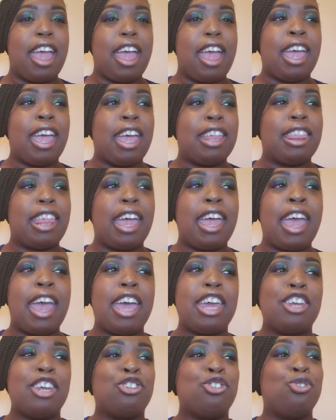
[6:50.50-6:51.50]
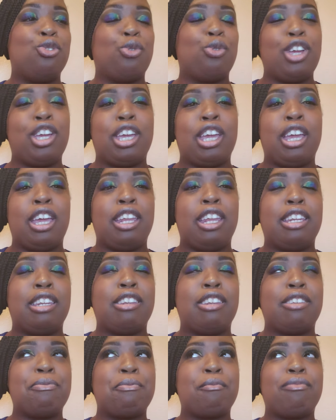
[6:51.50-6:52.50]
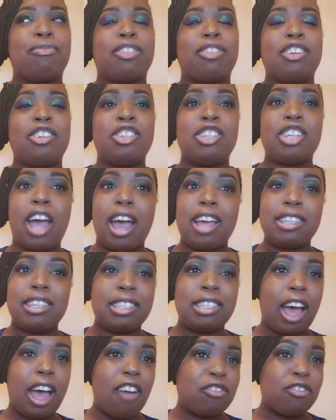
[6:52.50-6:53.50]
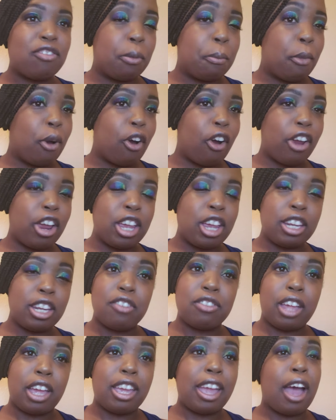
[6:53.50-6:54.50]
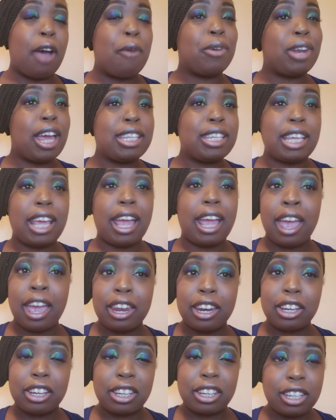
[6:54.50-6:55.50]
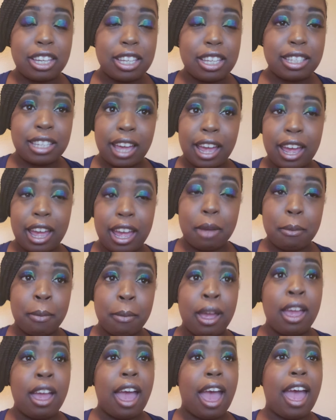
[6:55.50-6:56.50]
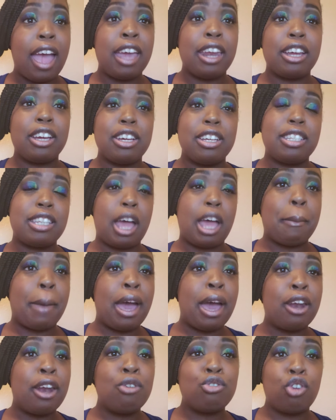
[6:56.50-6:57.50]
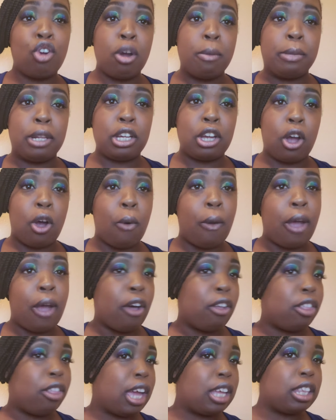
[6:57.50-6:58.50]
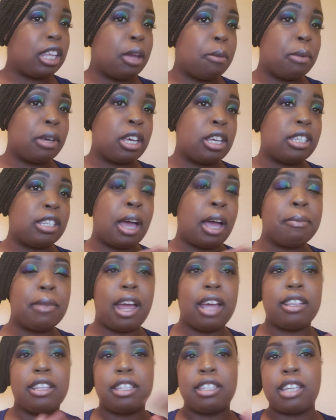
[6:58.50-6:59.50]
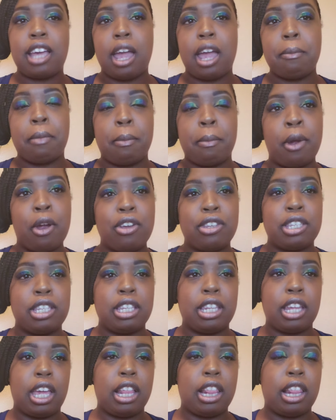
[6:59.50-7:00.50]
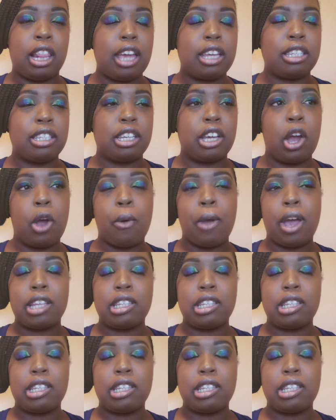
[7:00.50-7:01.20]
And they had us drinking shots off the bar and everything. Y'all, when I say I had a good time. I don't normally go out like that because I'm not the type of person that likes to go